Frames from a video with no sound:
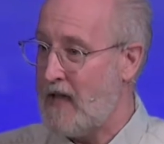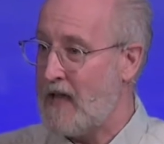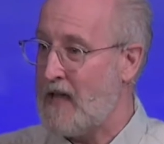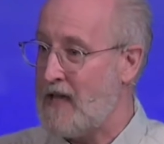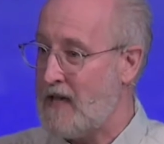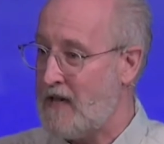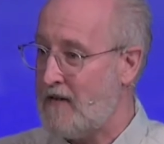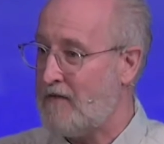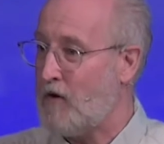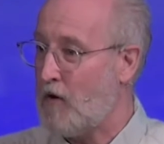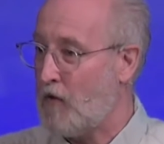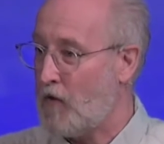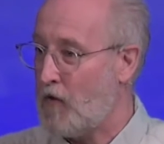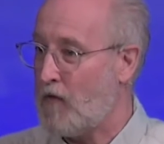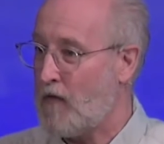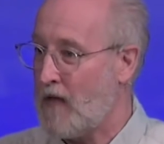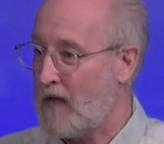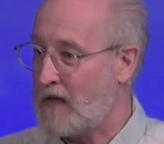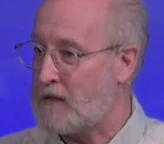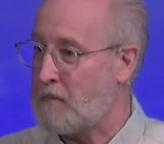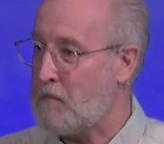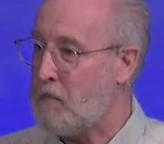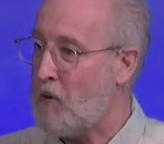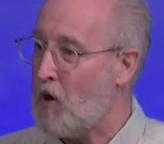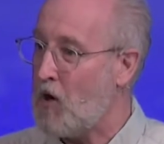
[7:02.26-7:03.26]
they give, although
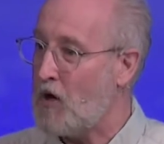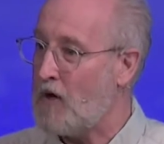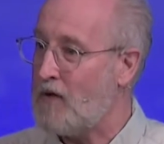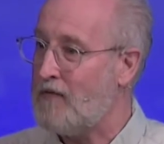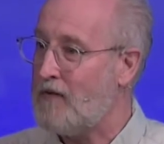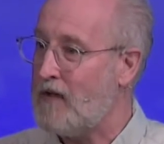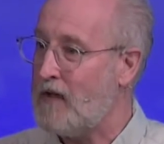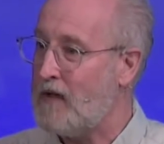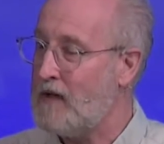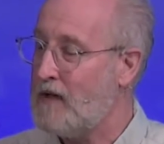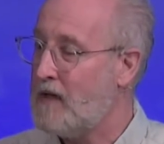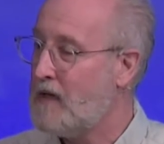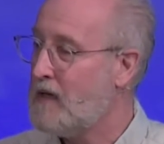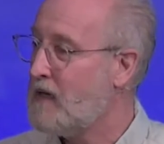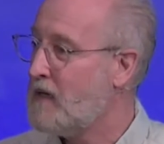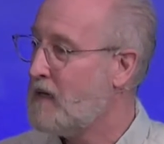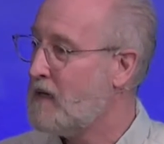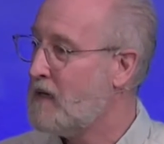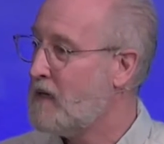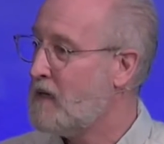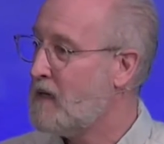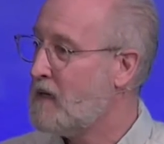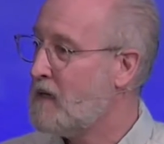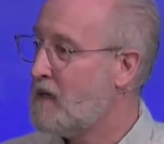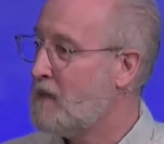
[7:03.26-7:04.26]
that's part of it,
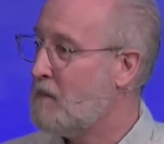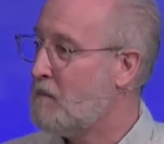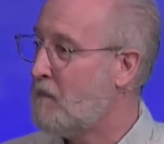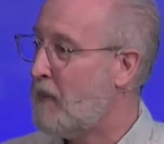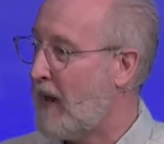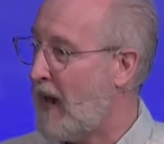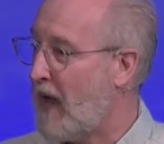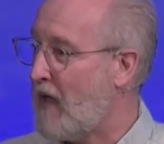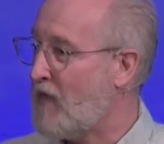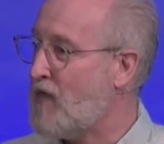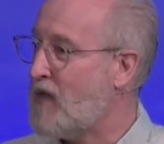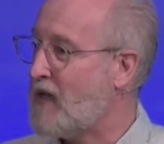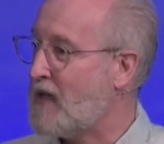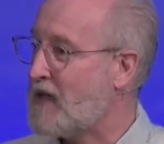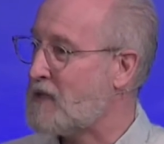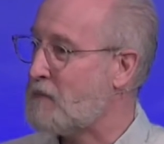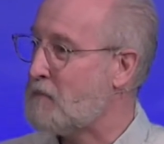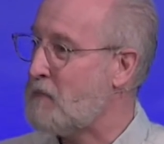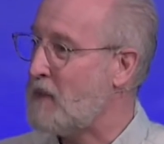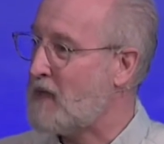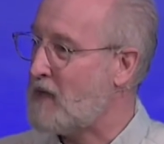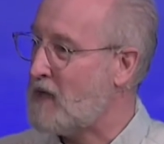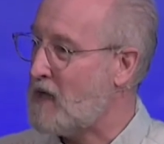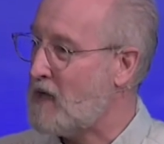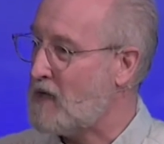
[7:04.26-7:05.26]
but I think it's
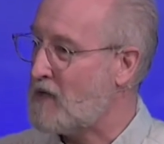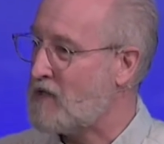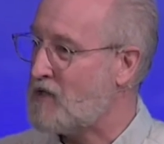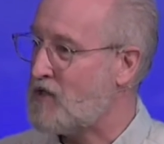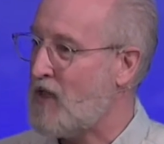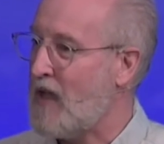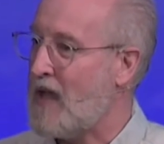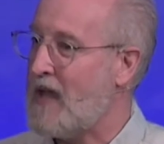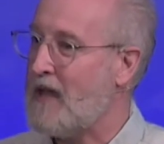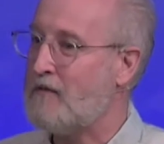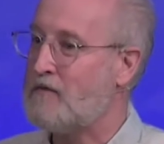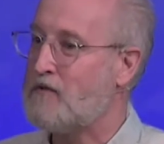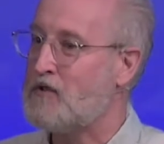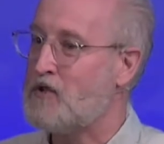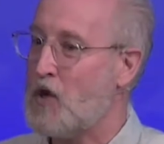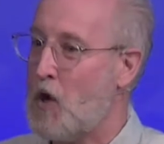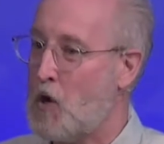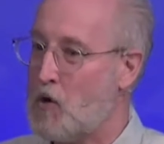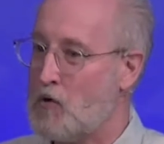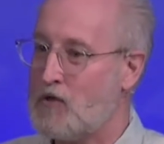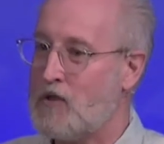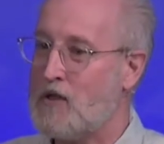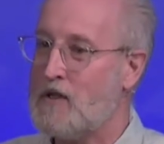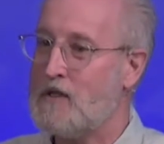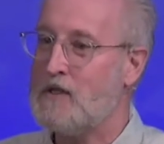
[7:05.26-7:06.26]
because they have
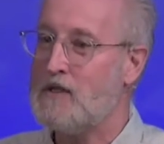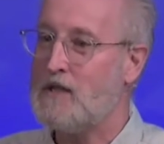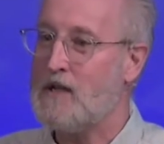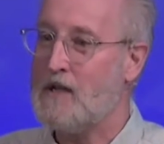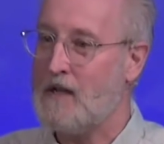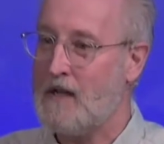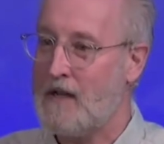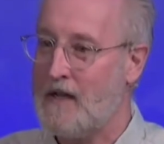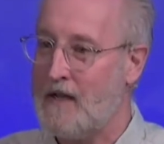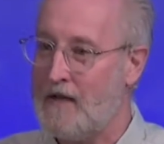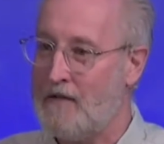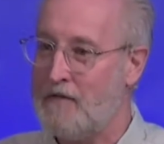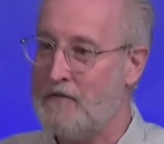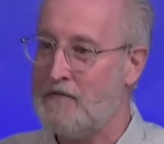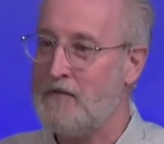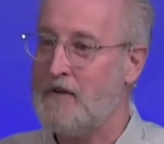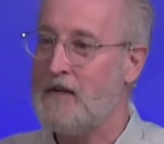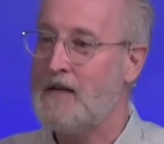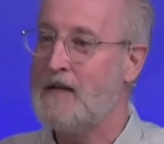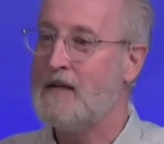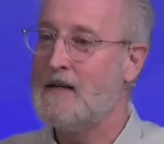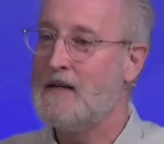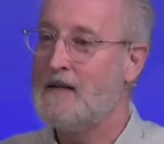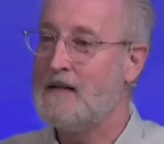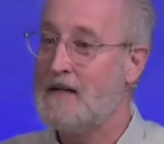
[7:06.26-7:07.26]
chosen to live
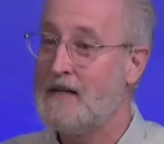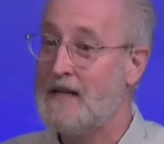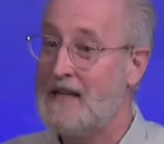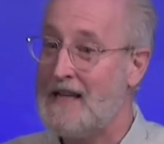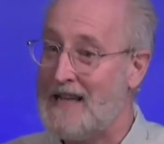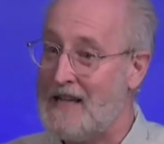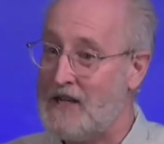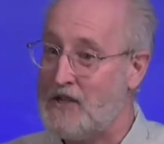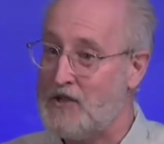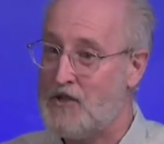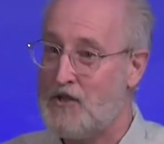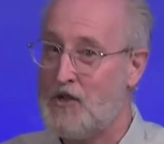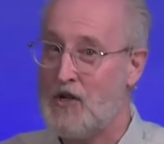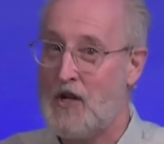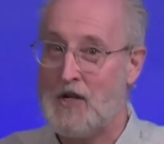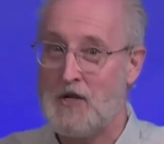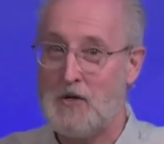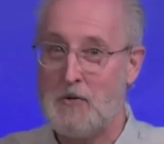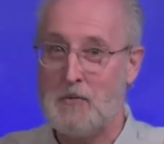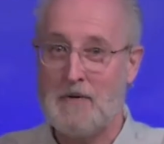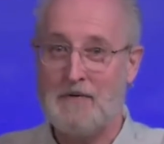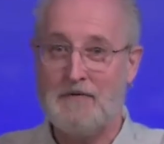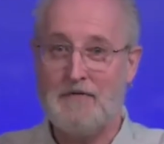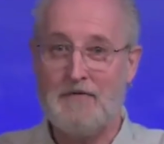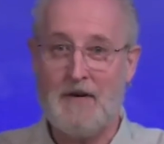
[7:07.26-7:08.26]
in
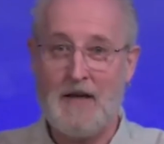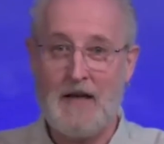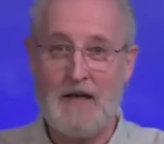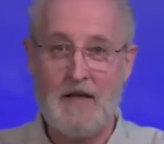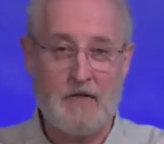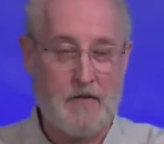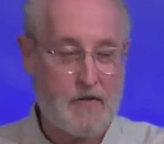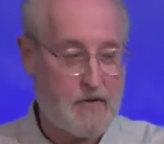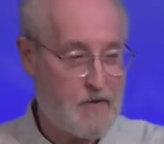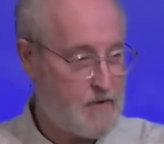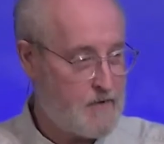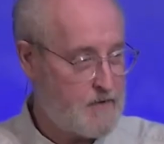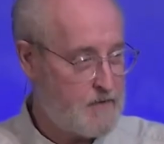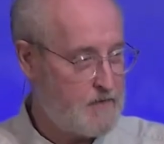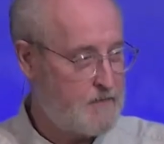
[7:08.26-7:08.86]
genuine faith.